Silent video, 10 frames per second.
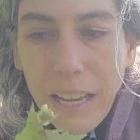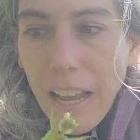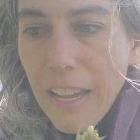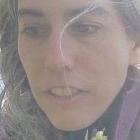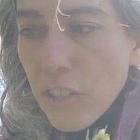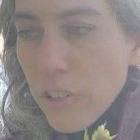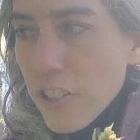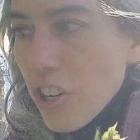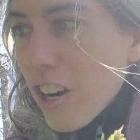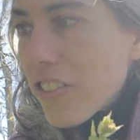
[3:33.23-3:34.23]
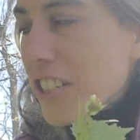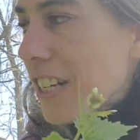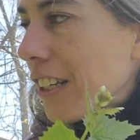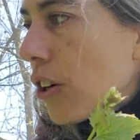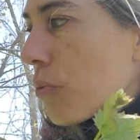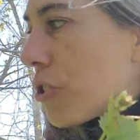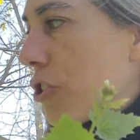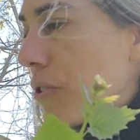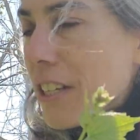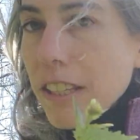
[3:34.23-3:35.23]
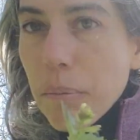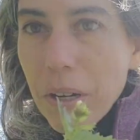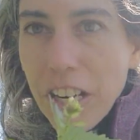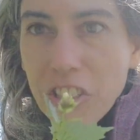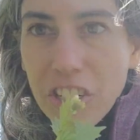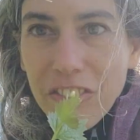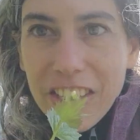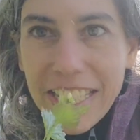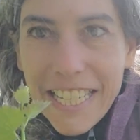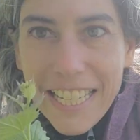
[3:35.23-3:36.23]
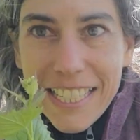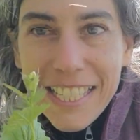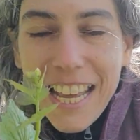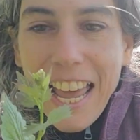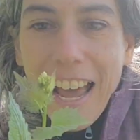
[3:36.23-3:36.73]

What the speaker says: I encourage harvesting, reducing the production of seeds.